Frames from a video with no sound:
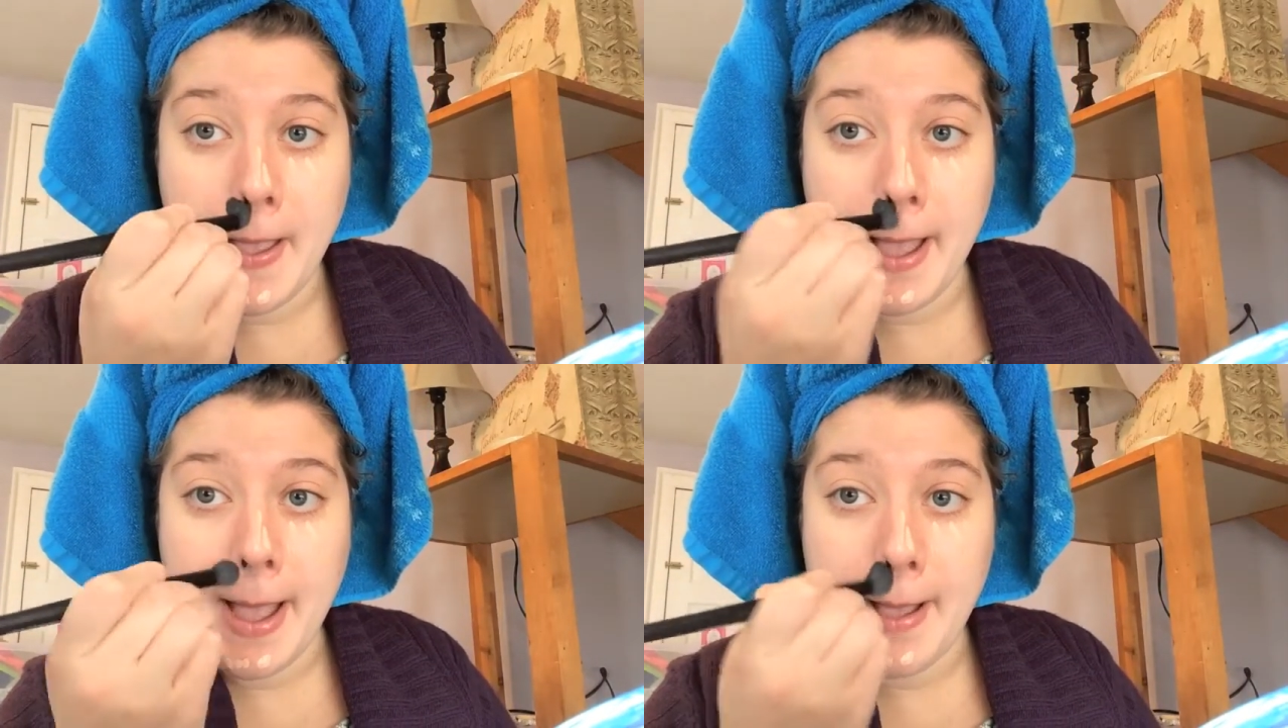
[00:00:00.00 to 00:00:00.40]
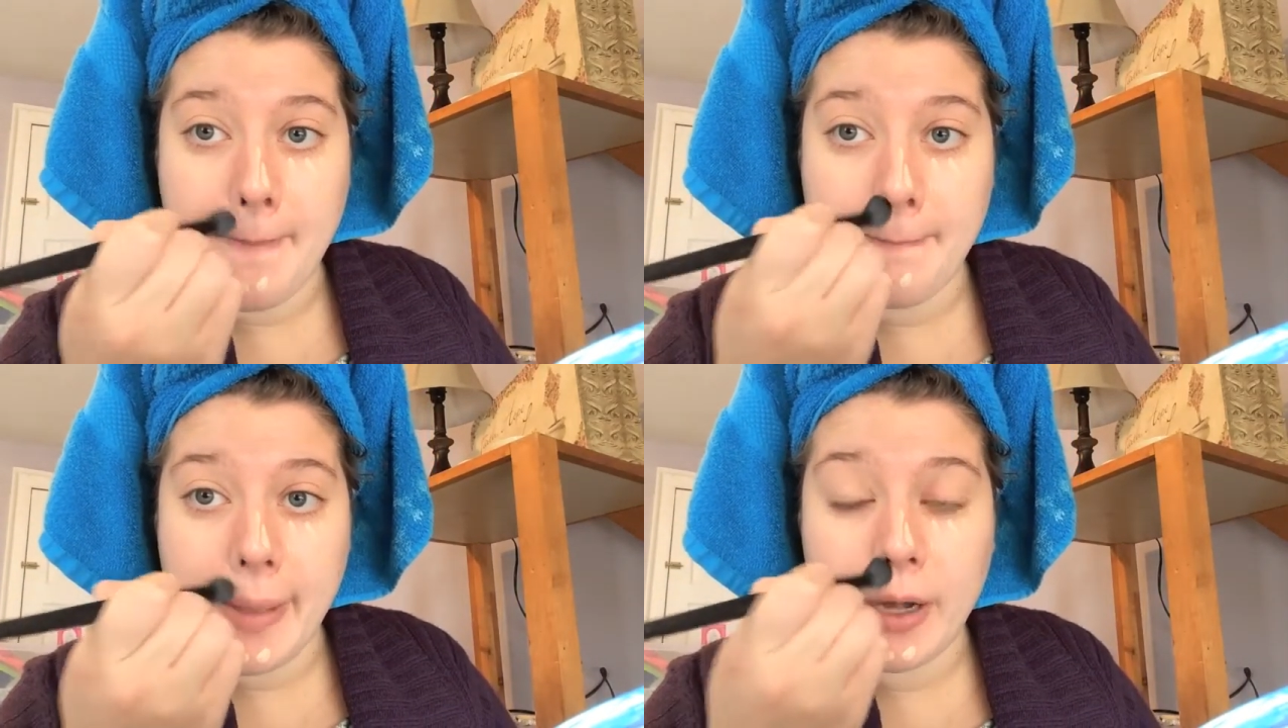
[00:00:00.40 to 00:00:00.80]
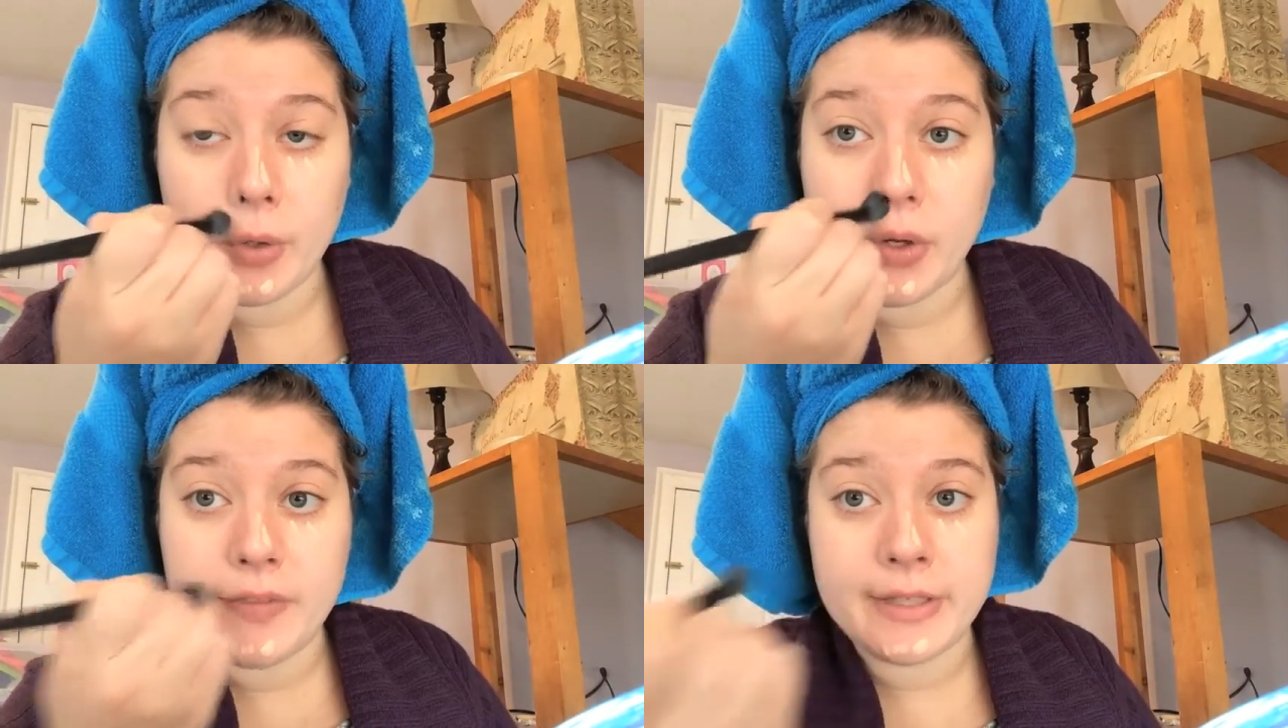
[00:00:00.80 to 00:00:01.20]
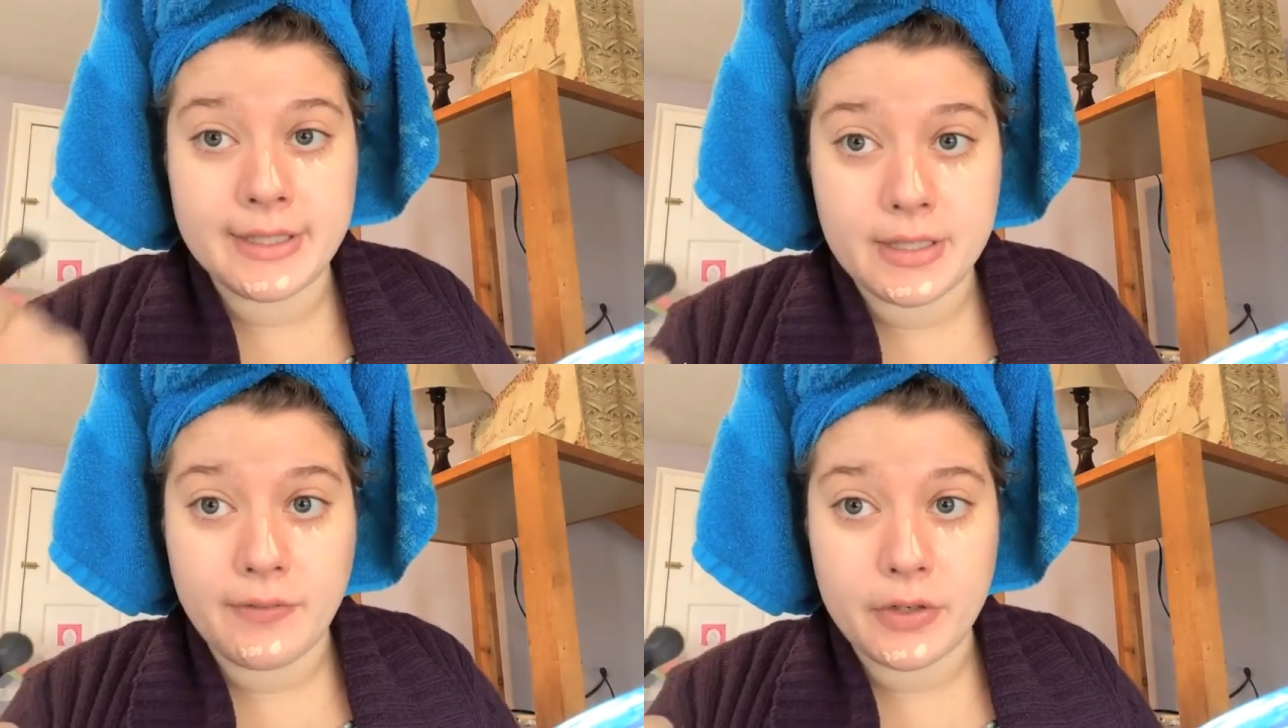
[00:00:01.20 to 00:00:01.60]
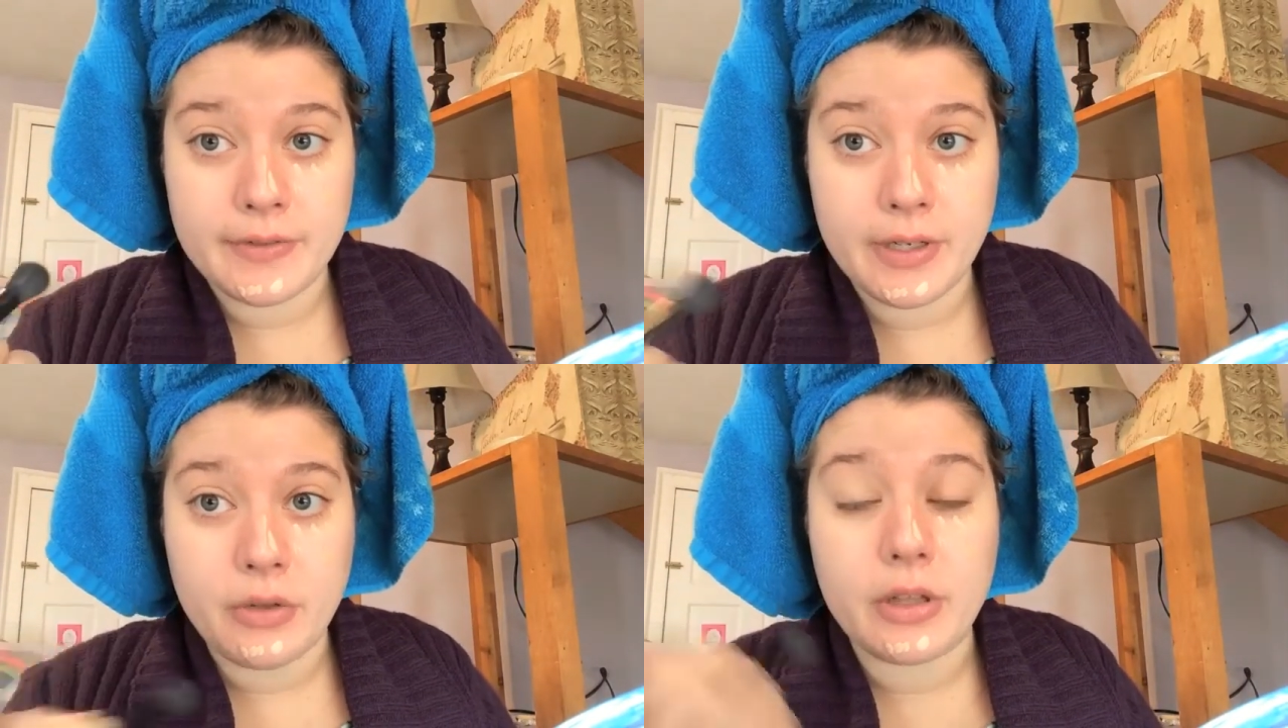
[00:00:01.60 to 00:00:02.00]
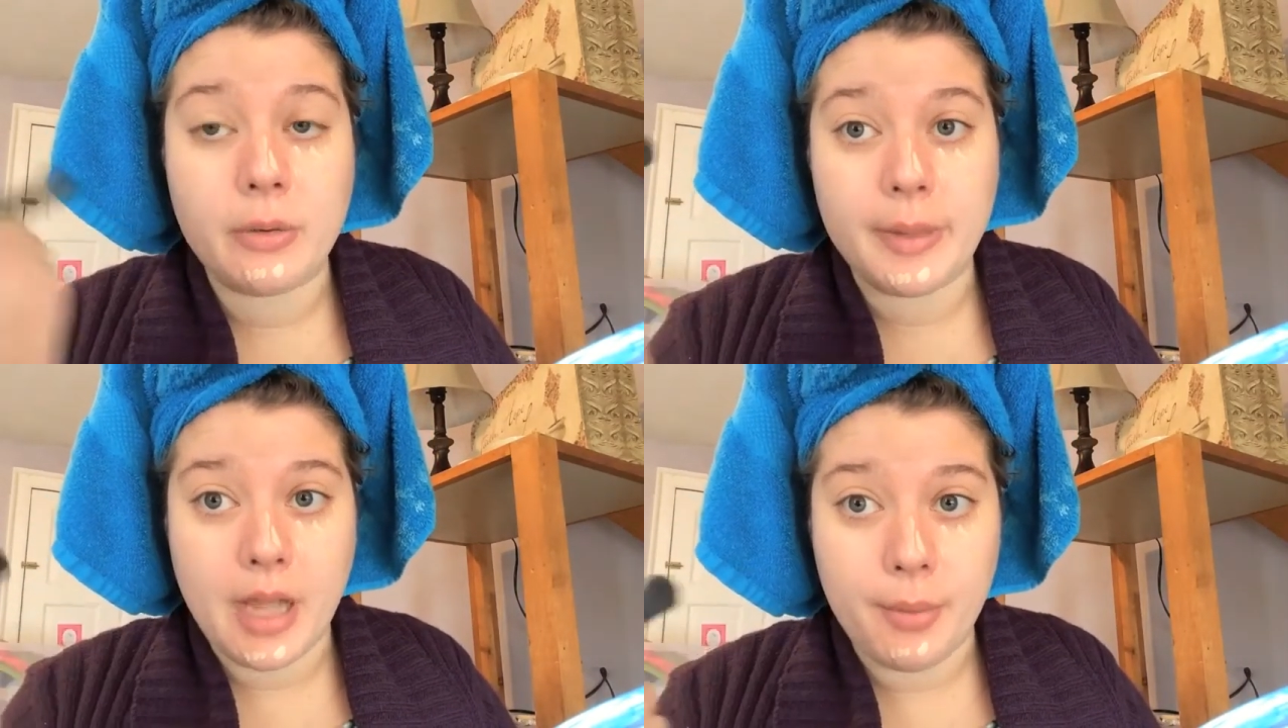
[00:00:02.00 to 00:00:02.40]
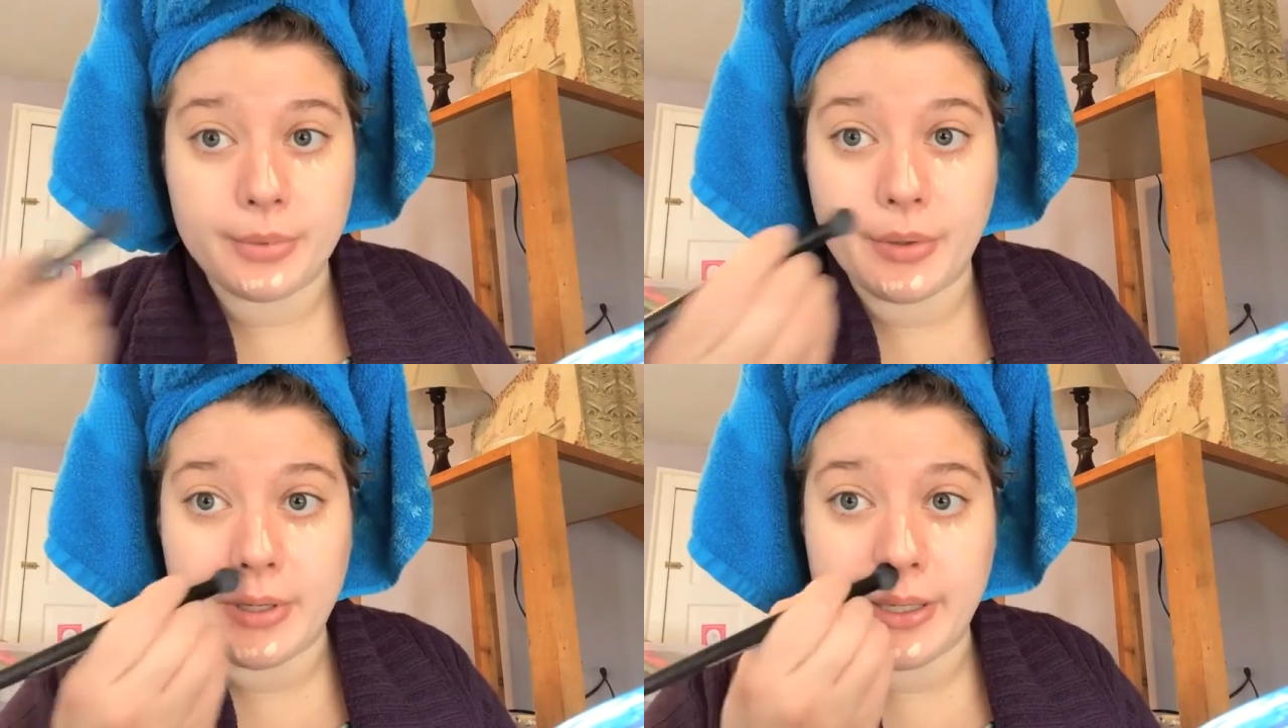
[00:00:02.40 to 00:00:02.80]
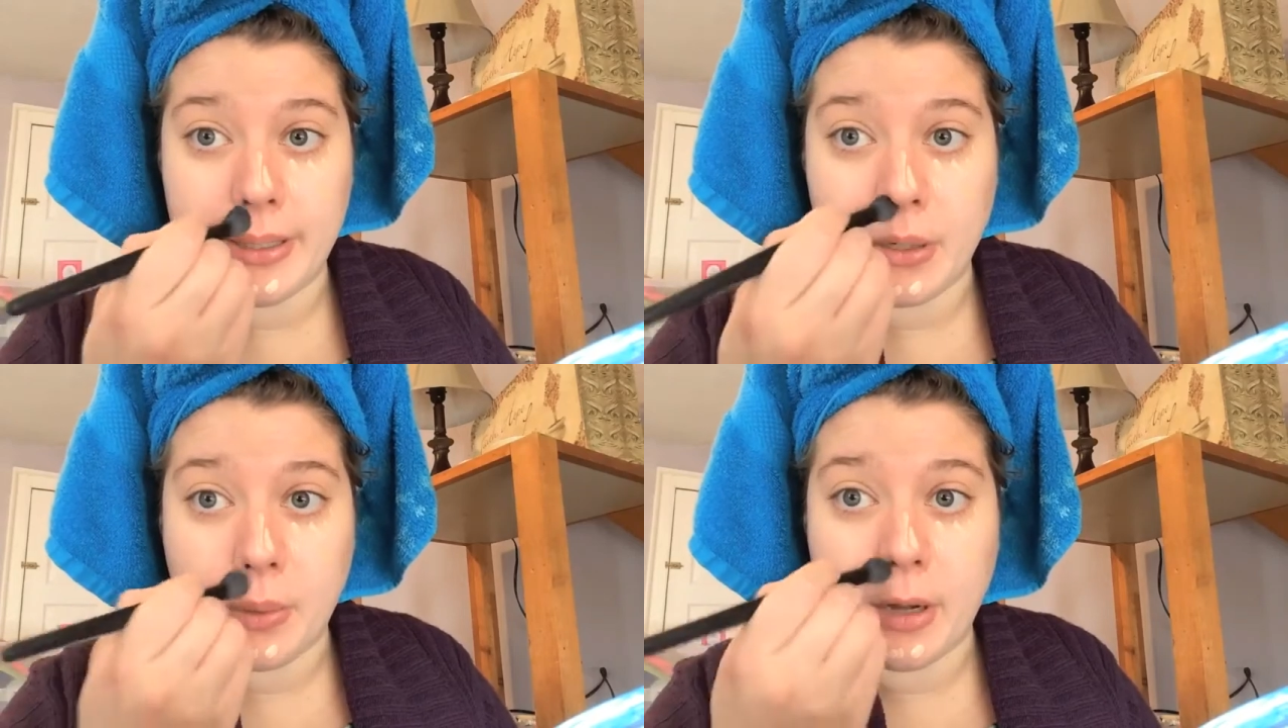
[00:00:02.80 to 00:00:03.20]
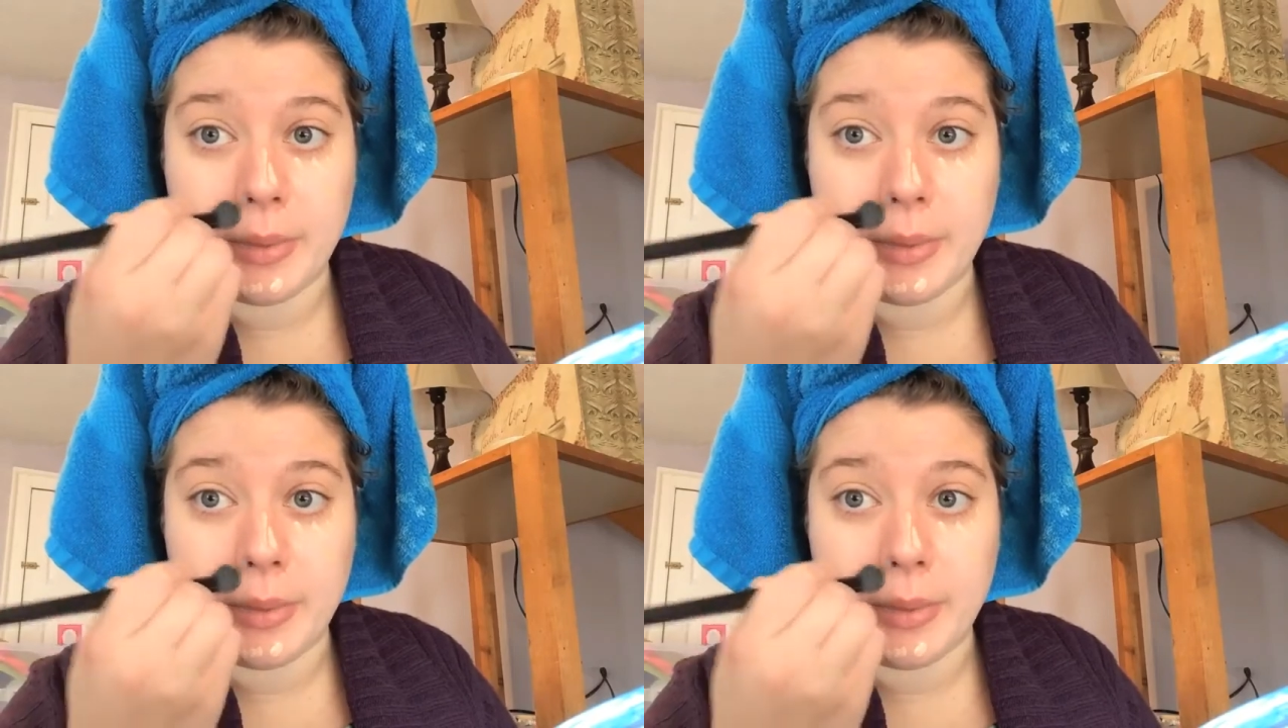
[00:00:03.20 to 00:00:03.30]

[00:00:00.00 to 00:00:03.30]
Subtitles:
I don't know if this is the first video that will be uploaded in a while,